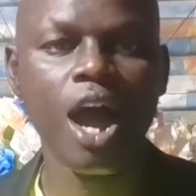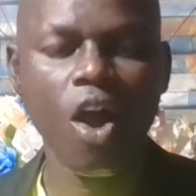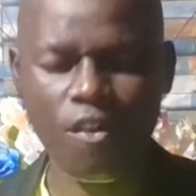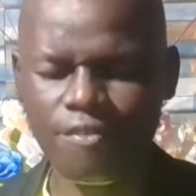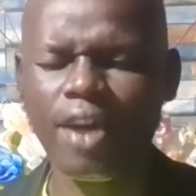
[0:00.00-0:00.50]

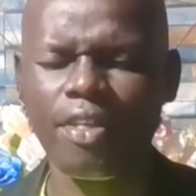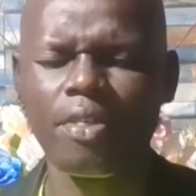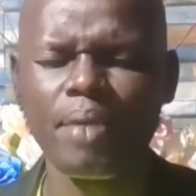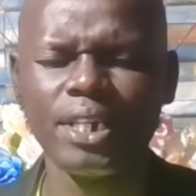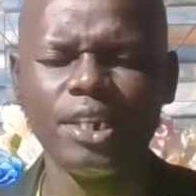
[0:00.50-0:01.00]
Our Father, in
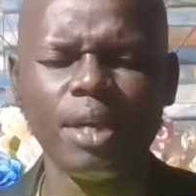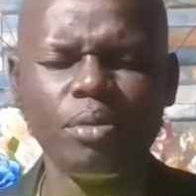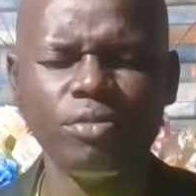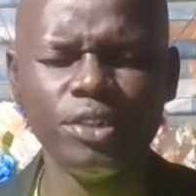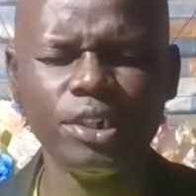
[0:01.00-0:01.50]
the mighty name
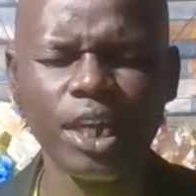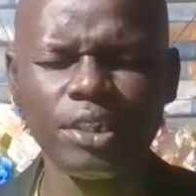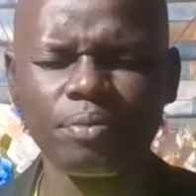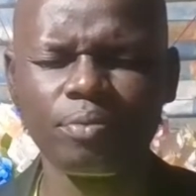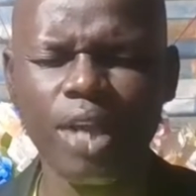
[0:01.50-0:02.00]
of
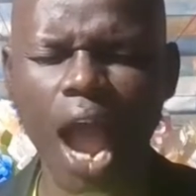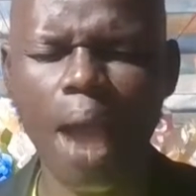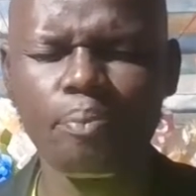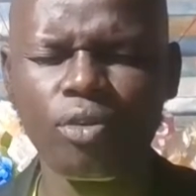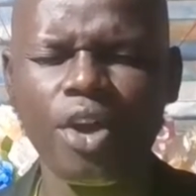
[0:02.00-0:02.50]
Jesus,
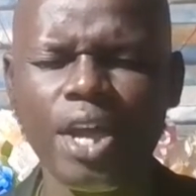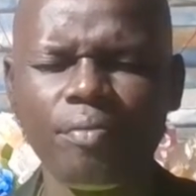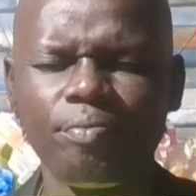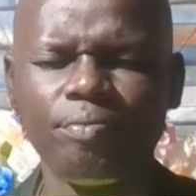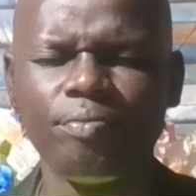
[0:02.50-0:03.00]
I pray,
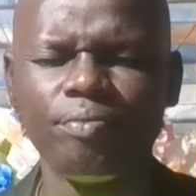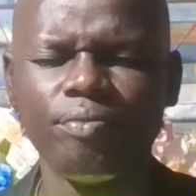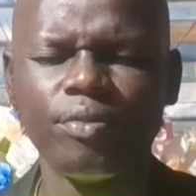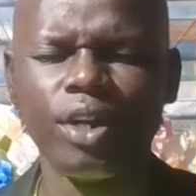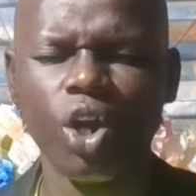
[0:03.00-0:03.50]

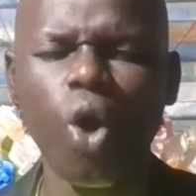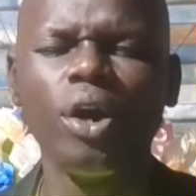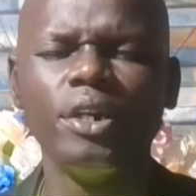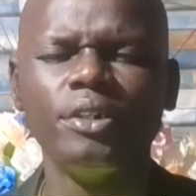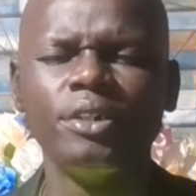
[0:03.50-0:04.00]

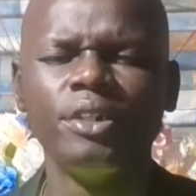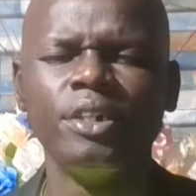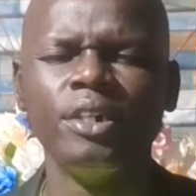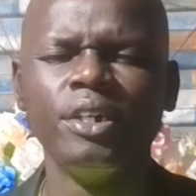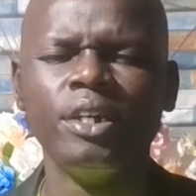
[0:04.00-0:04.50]
Lord,
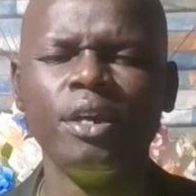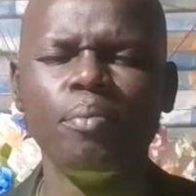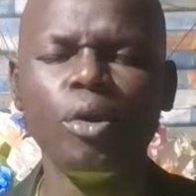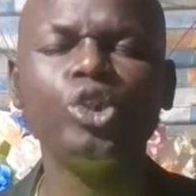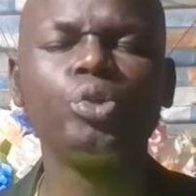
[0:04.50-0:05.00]

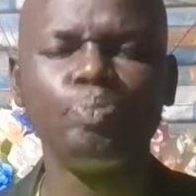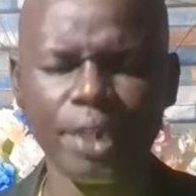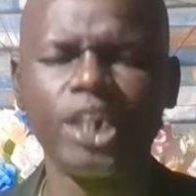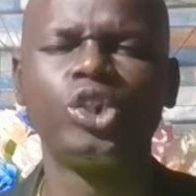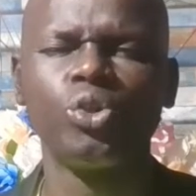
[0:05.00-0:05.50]
will you
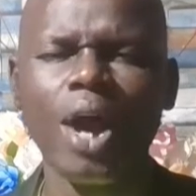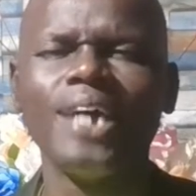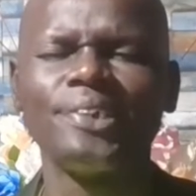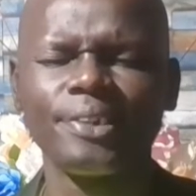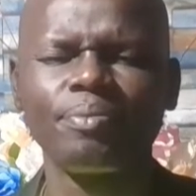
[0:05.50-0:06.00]
speak to
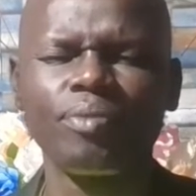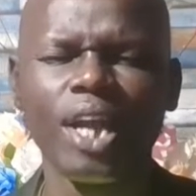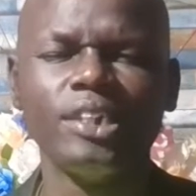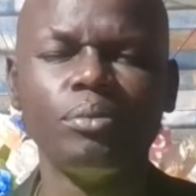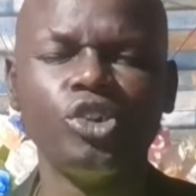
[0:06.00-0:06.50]
us
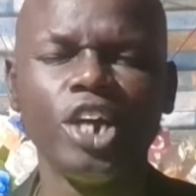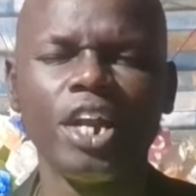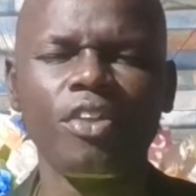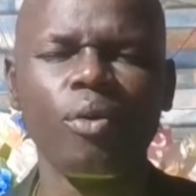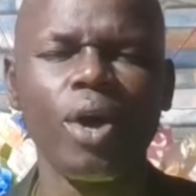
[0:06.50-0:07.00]
as I'm
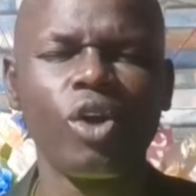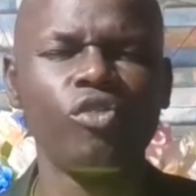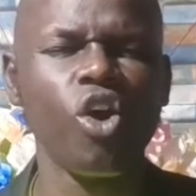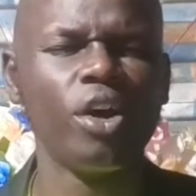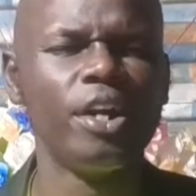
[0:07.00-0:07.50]
sharing the word of
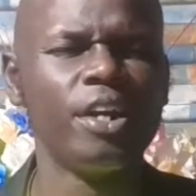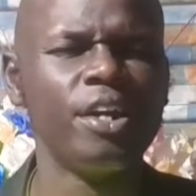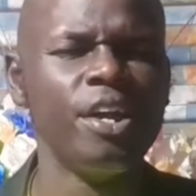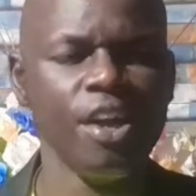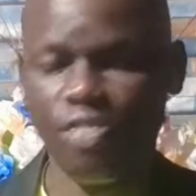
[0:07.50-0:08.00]
God?
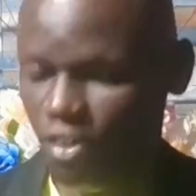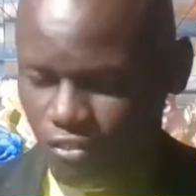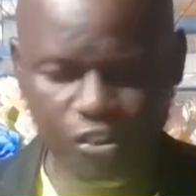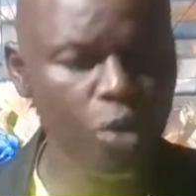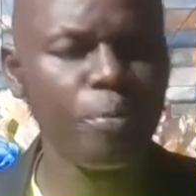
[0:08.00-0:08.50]
The
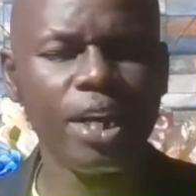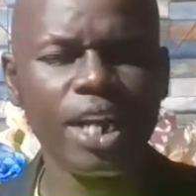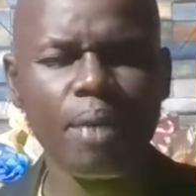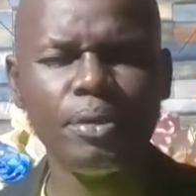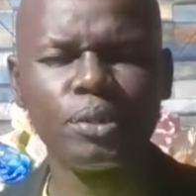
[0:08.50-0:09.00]
few minutes
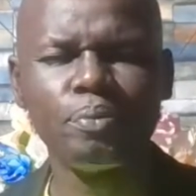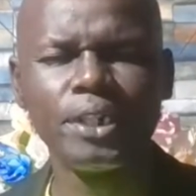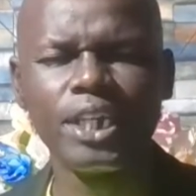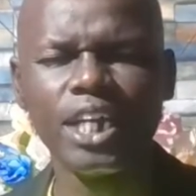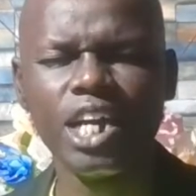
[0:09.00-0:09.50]
I'll be
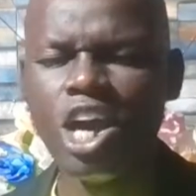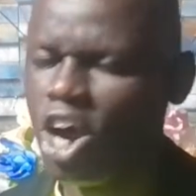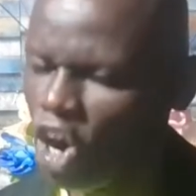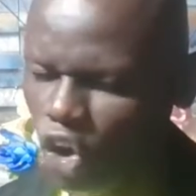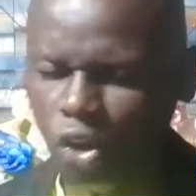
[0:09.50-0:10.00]
speaking,
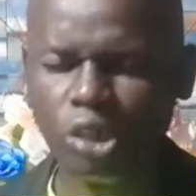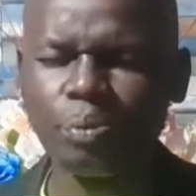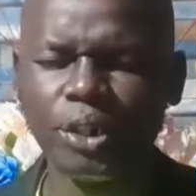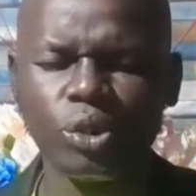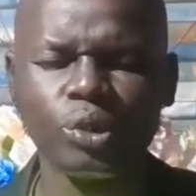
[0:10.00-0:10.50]
Lord,
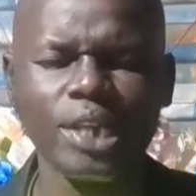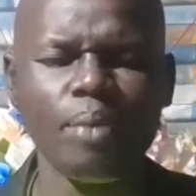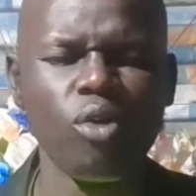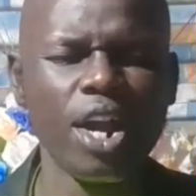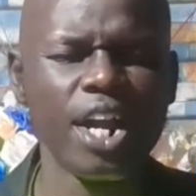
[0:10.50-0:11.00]
speak to
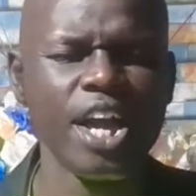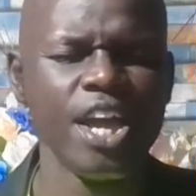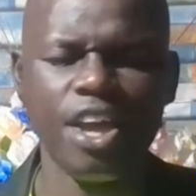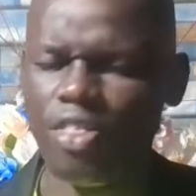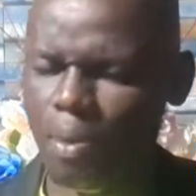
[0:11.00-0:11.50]
someone
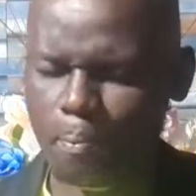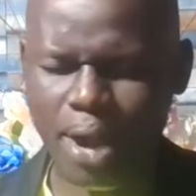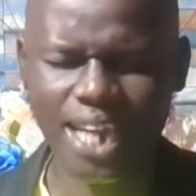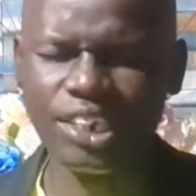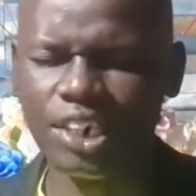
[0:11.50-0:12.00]
in the
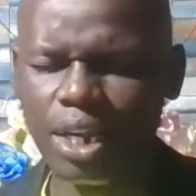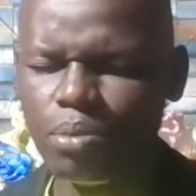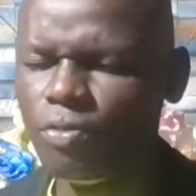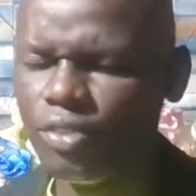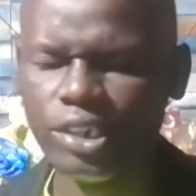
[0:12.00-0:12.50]
mighty name
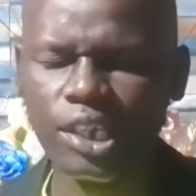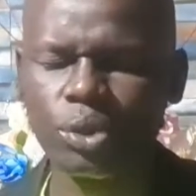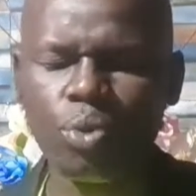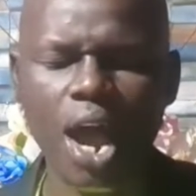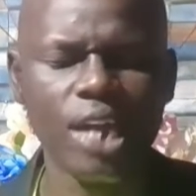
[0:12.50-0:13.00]
of Jesus
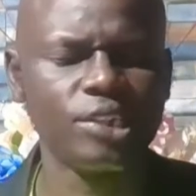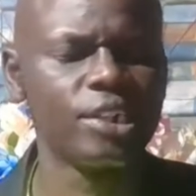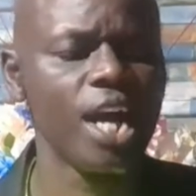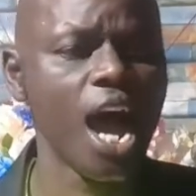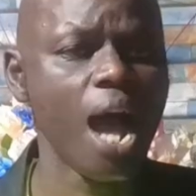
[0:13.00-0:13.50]
Christ.
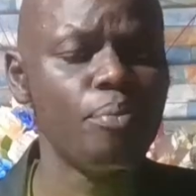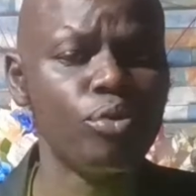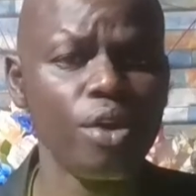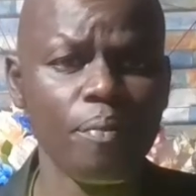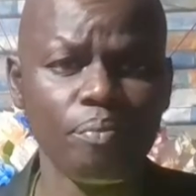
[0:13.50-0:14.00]
I
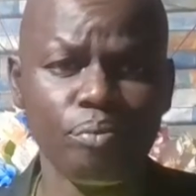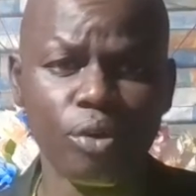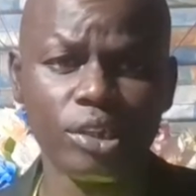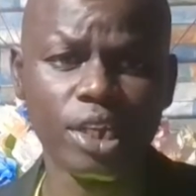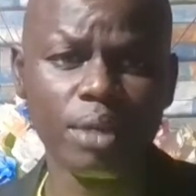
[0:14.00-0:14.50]
pray,
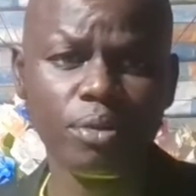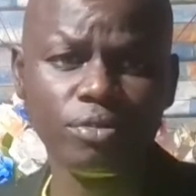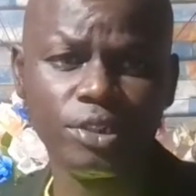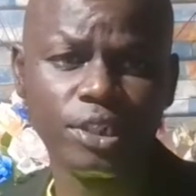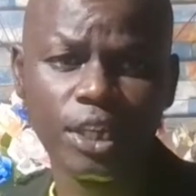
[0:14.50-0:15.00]
praise the name of
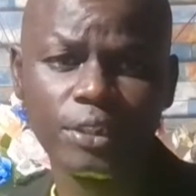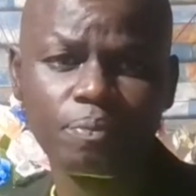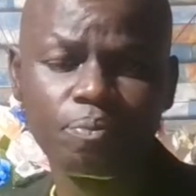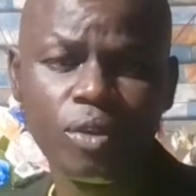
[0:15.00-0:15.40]
Jesus.